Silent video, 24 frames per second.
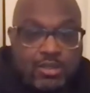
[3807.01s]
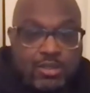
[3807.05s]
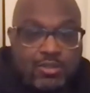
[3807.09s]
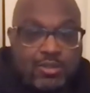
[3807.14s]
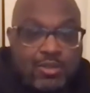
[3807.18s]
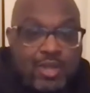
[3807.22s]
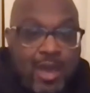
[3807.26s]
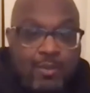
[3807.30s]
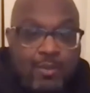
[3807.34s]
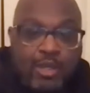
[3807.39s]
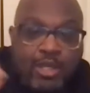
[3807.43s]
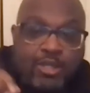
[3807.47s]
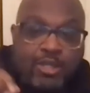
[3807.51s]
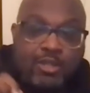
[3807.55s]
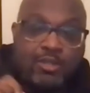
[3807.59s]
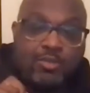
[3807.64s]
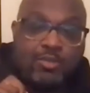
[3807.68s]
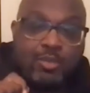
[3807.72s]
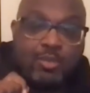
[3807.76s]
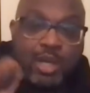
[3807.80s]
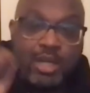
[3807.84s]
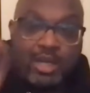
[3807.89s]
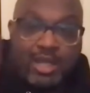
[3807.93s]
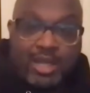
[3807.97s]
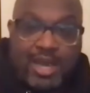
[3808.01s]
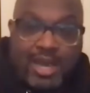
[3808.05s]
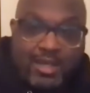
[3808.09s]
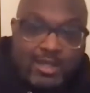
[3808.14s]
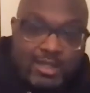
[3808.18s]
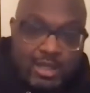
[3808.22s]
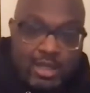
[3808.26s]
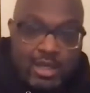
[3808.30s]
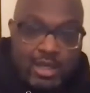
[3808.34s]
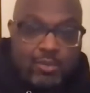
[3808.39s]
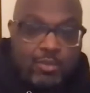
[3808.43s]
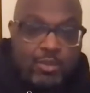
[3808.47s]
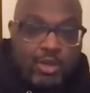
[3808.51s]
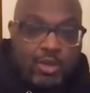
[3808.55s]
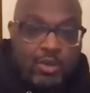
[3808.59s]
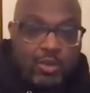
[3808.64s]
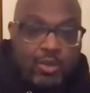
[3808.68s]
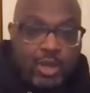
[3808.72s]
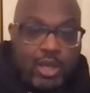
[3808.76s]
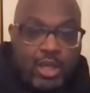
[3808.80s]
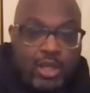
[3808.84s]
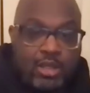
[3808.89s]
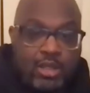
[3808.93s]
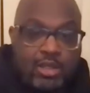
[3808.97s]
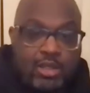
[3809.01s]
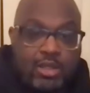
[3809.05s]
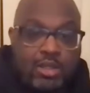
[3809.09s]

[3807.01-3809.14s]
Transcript: So that means money has to come their way.